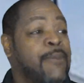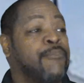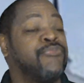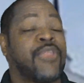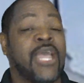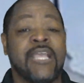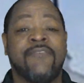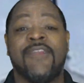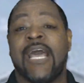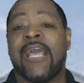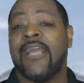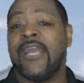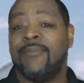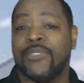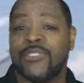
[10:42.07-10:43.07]
I'm thankful I
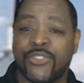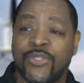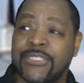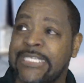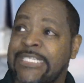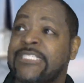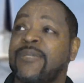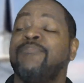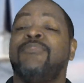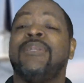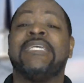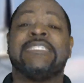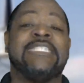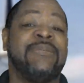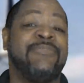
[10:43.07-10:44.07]
can come to church. It's a
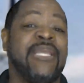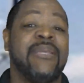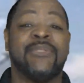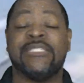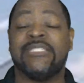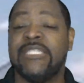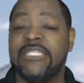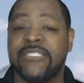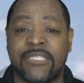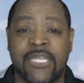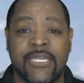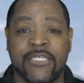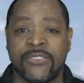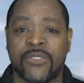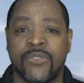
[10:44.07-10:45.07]
blessing to be able to teach
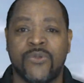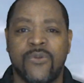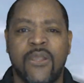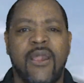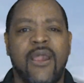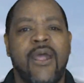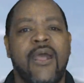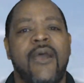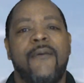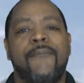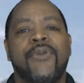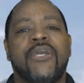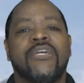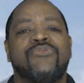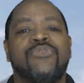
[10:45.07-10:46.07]
Sunday school
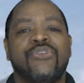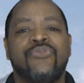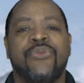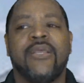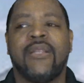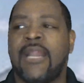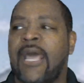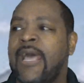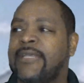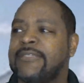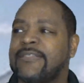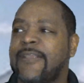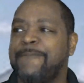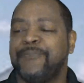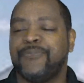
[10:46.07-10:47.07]
because we
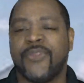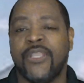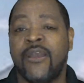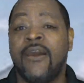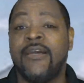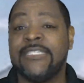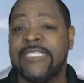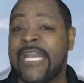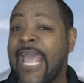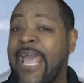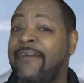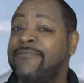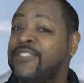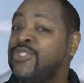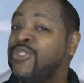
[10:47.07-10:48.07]
realize God didn't
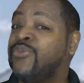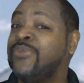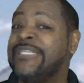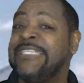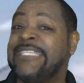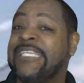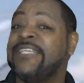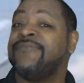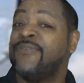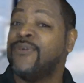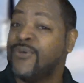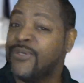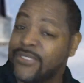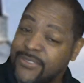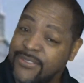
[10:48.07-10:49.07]
have to do what he did
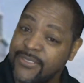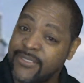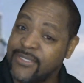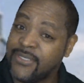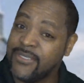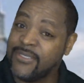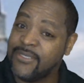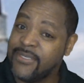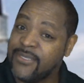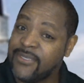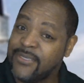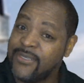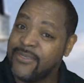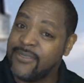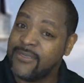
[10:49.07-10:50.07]
for us.
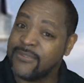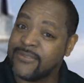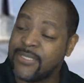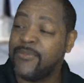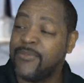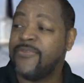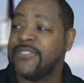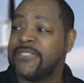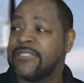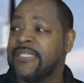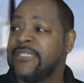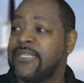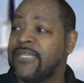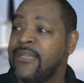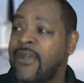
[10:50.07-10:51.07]
Some of us
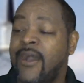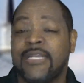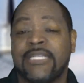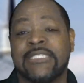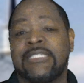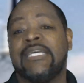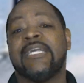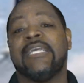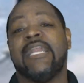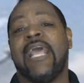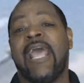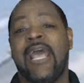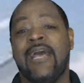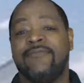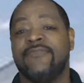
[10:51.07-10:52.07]
think that God is lucky to
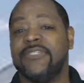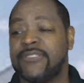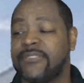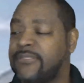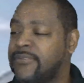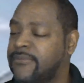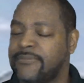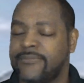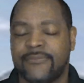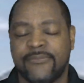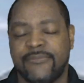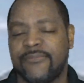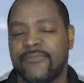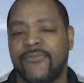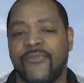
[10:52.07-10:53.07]
have us.
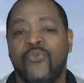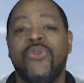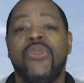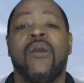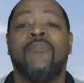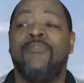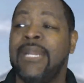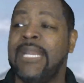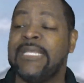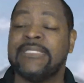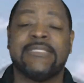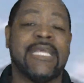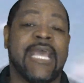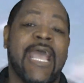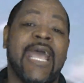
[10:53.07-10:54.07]
We are
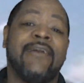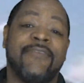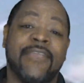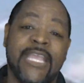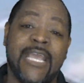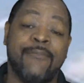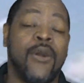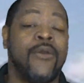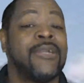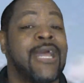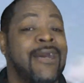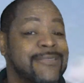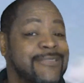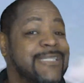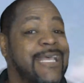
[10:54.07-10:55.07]
blessed to have him on
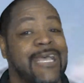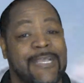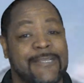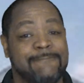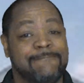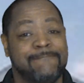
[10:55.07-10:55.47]
our side.